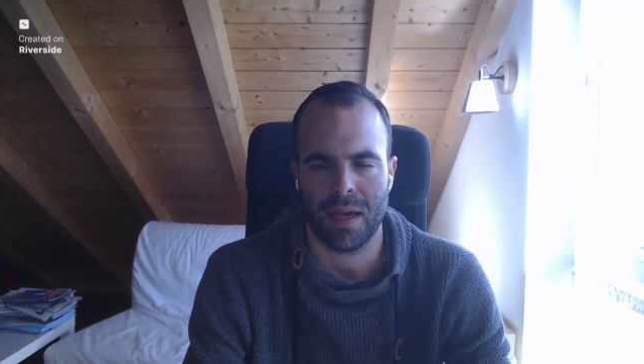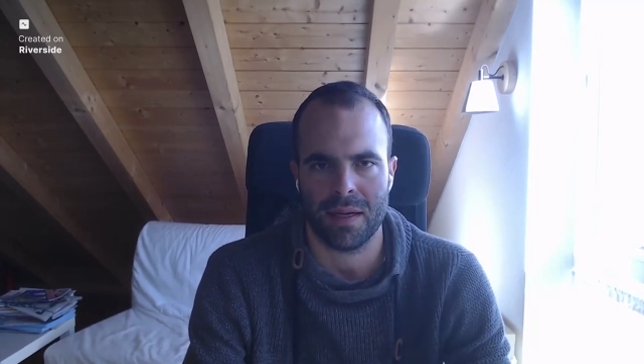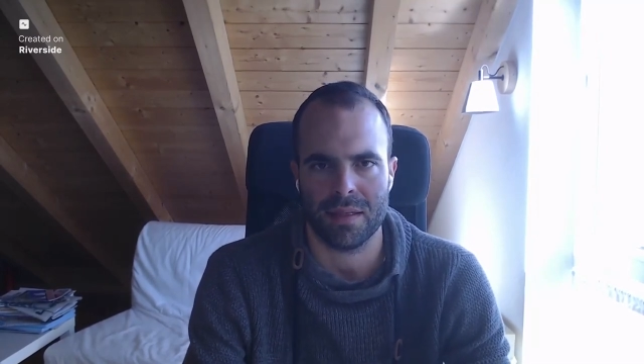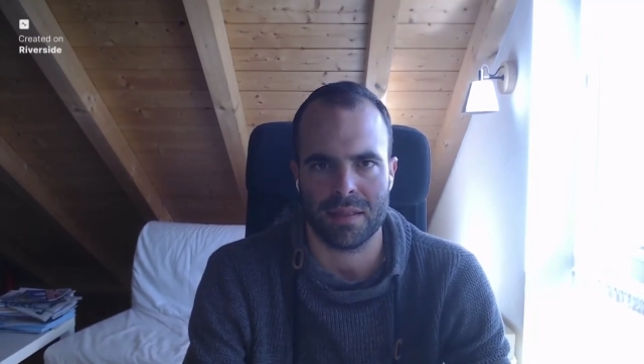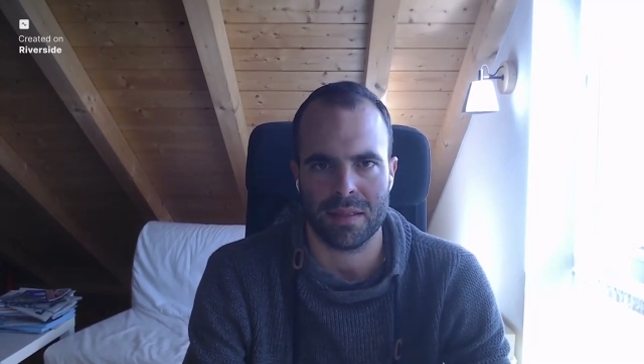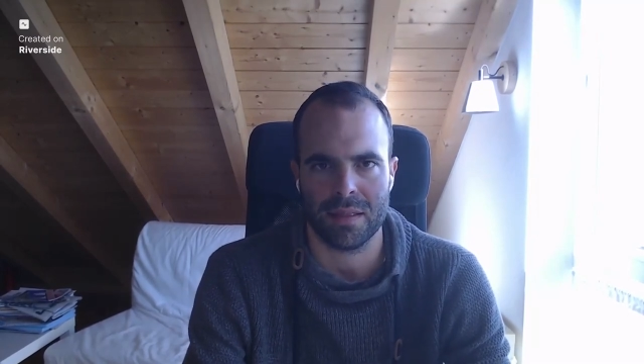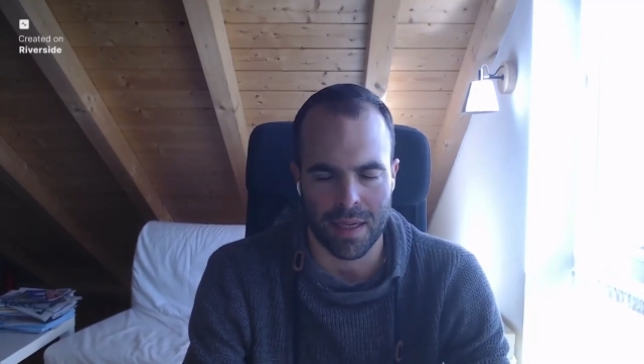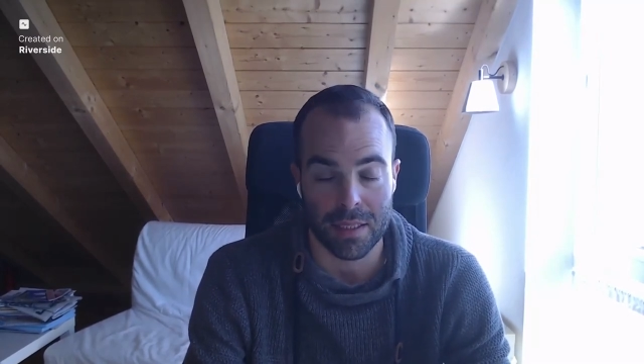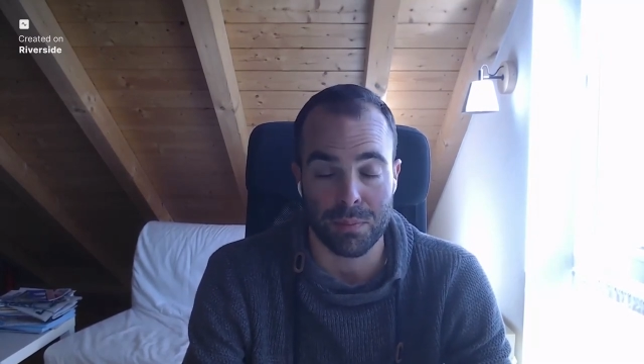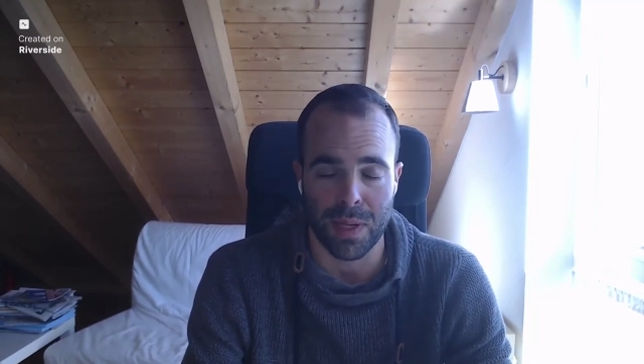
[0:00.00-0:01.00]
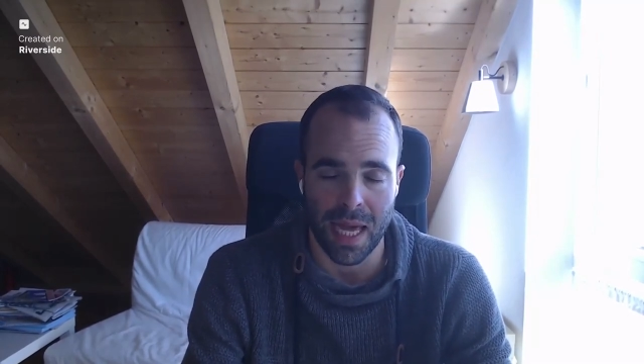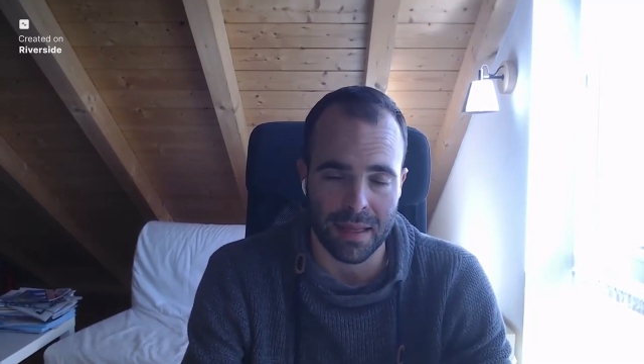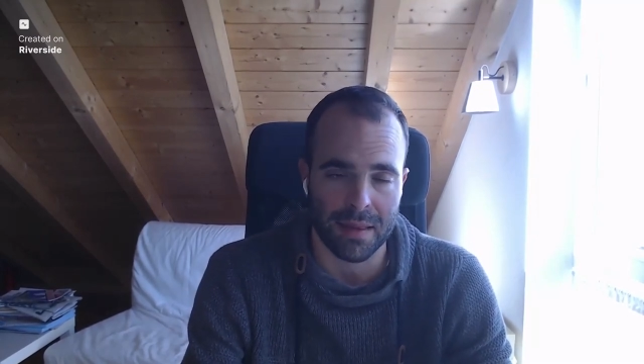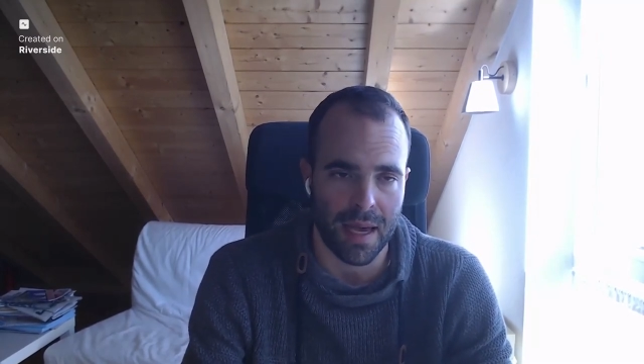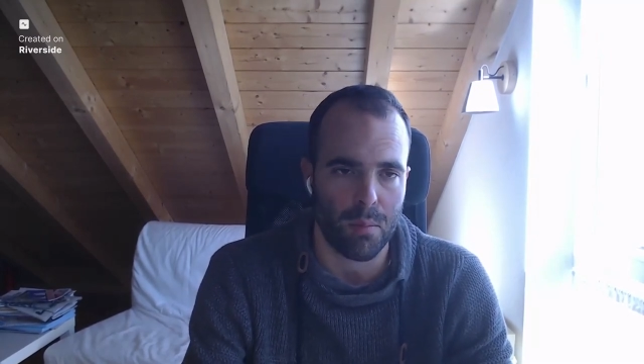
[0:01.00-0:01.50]
and
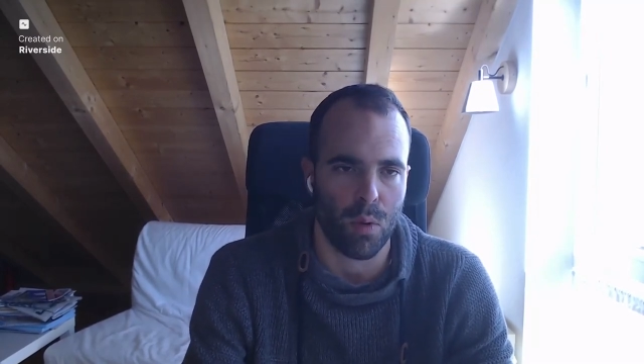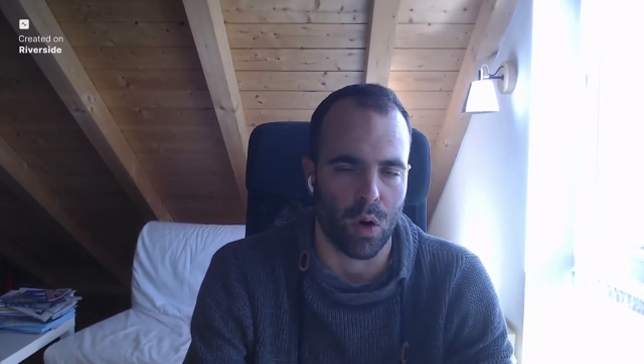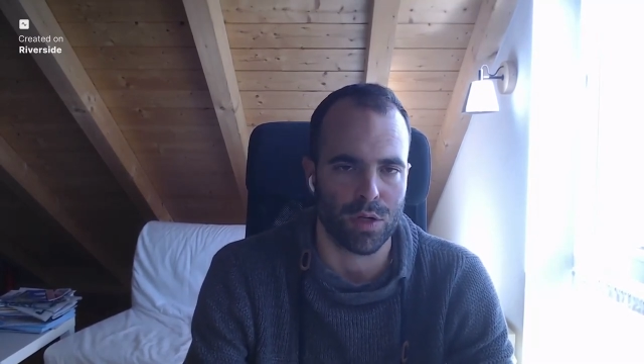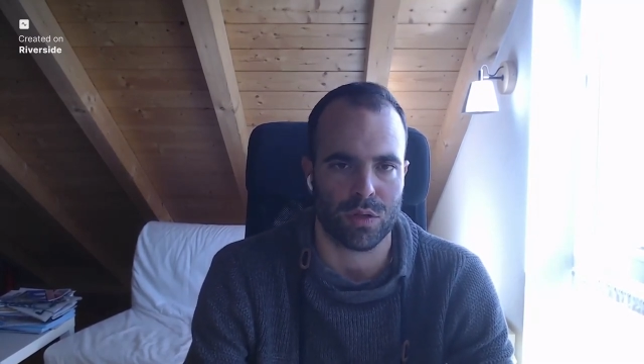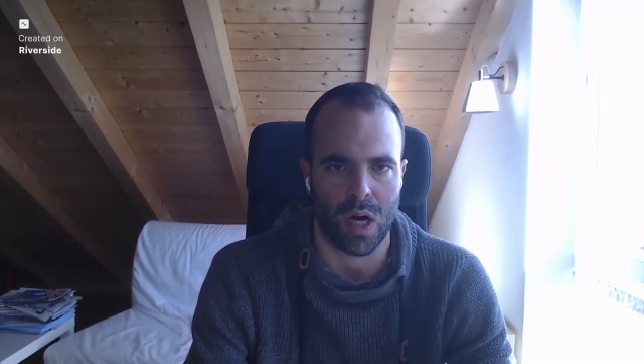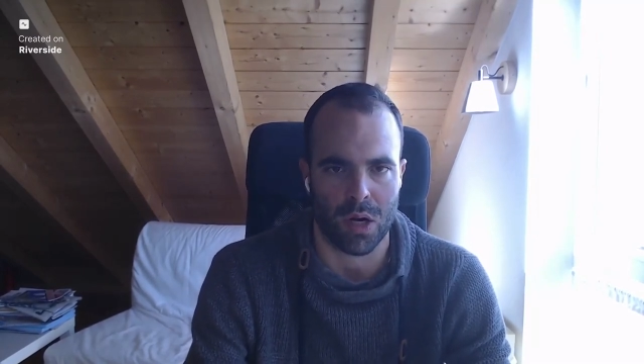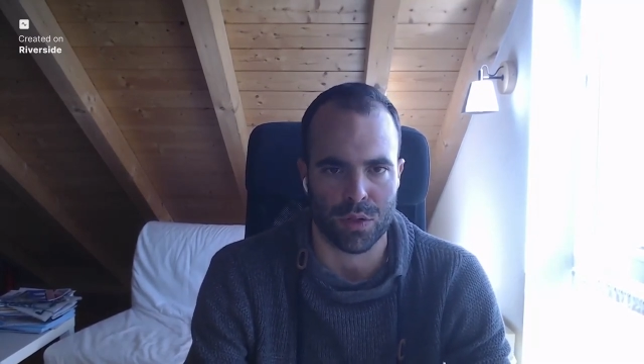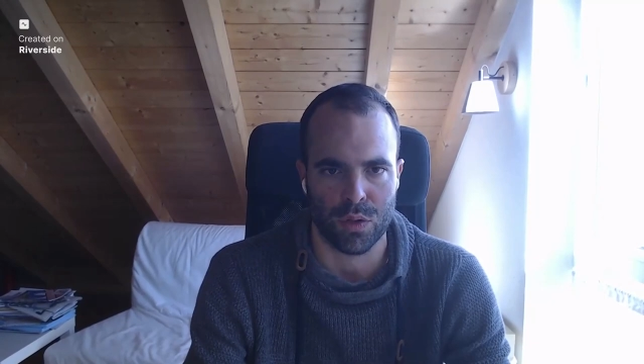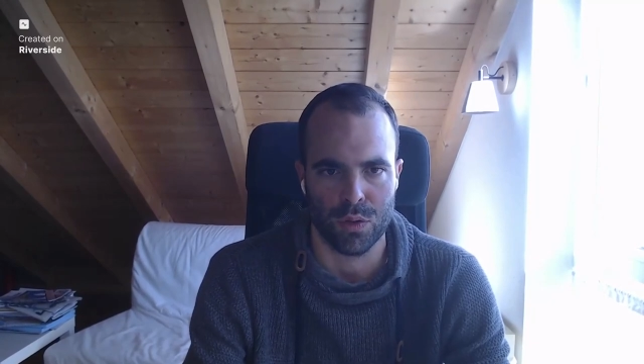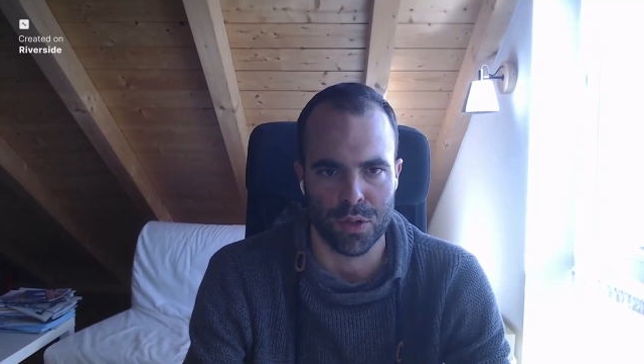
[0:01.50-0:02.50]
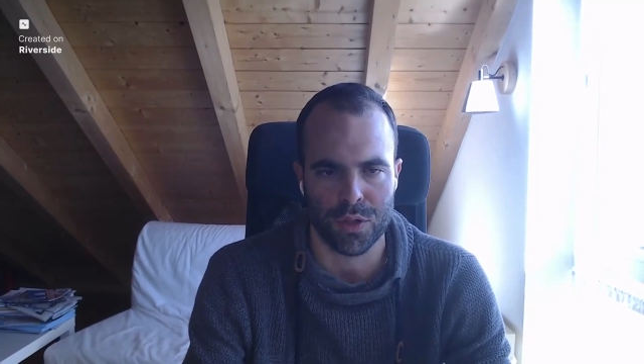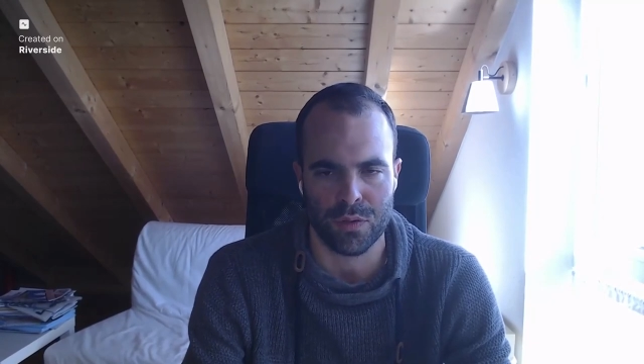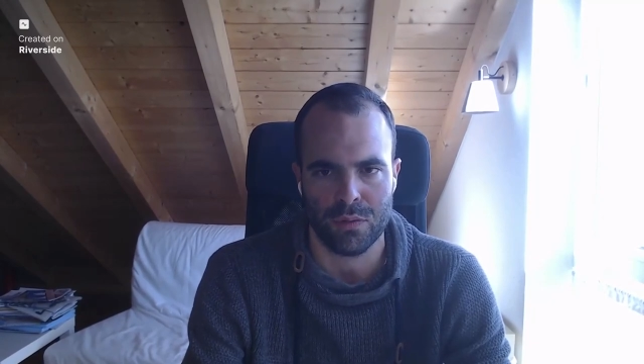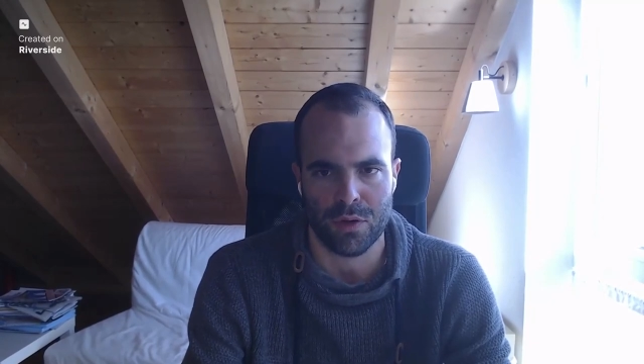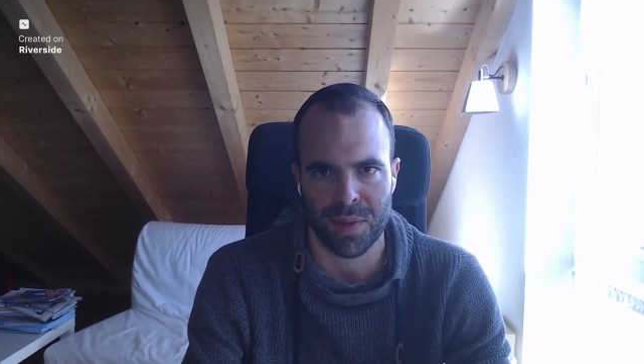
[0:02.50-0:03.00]
explain them also our
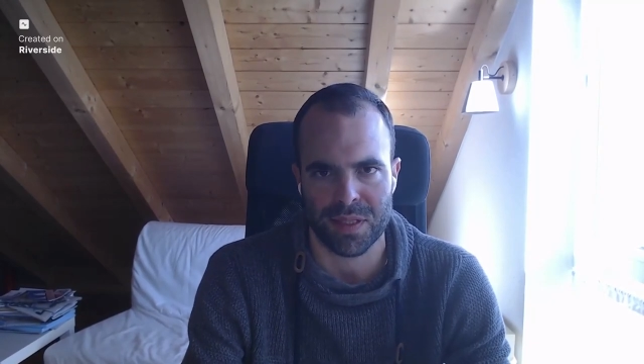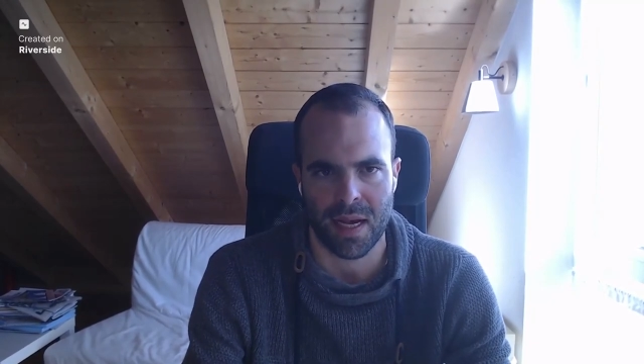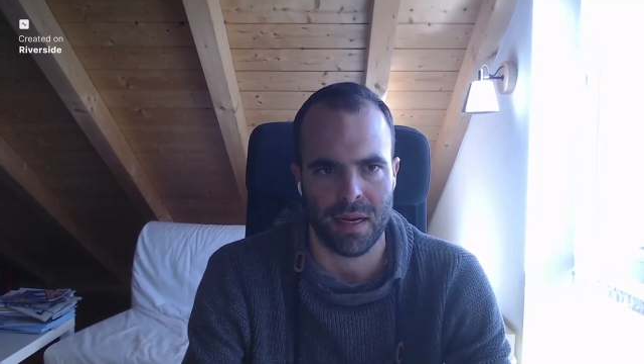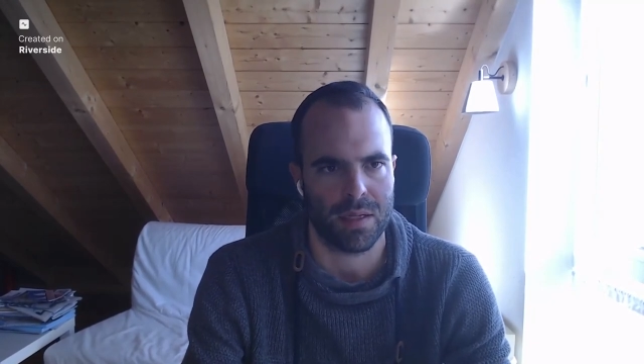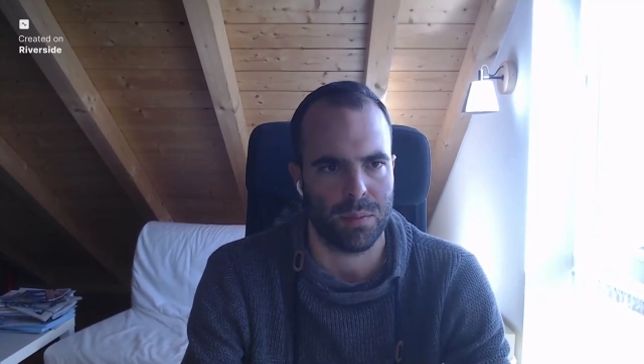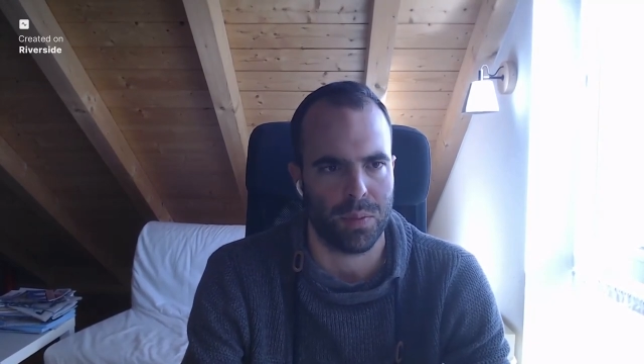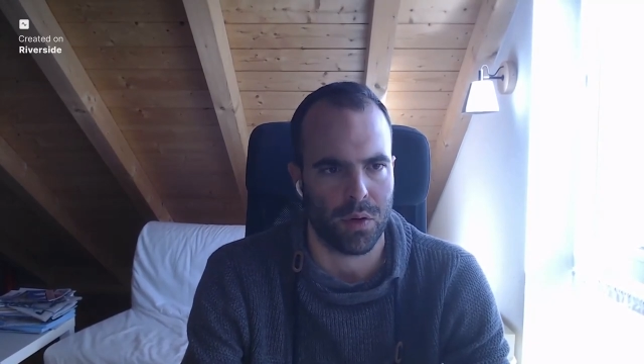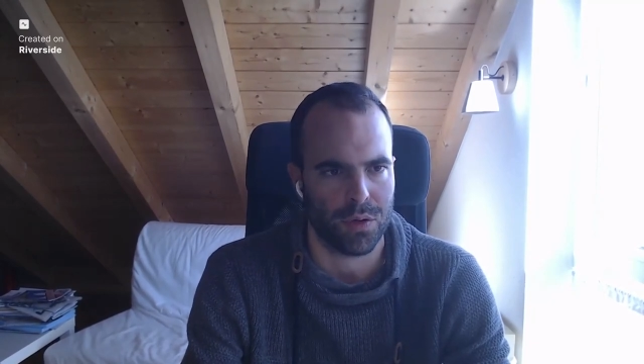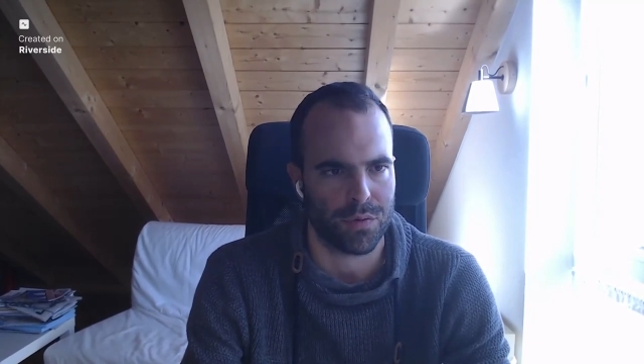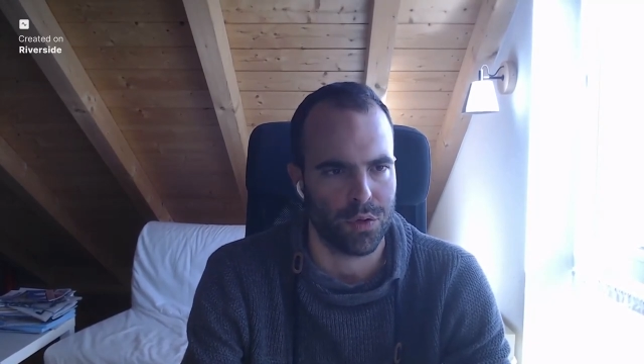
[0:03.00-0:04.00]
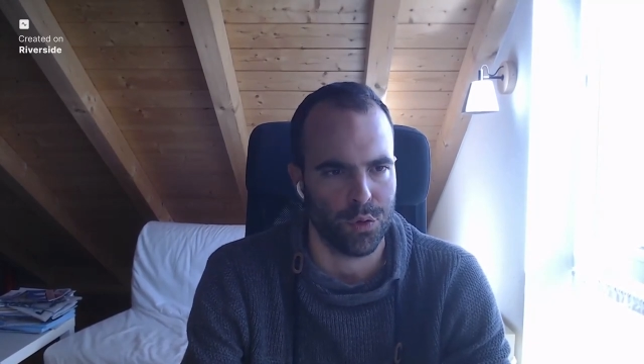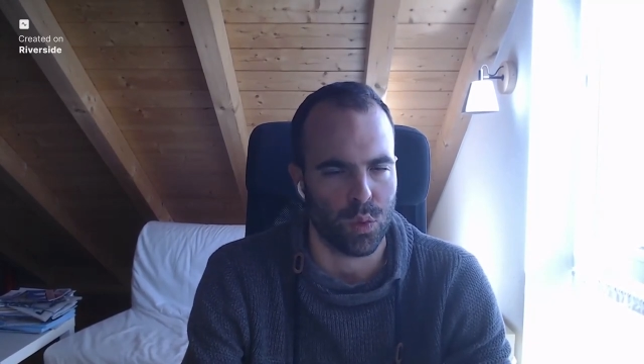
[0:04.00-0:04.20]
solution from a technical point of view,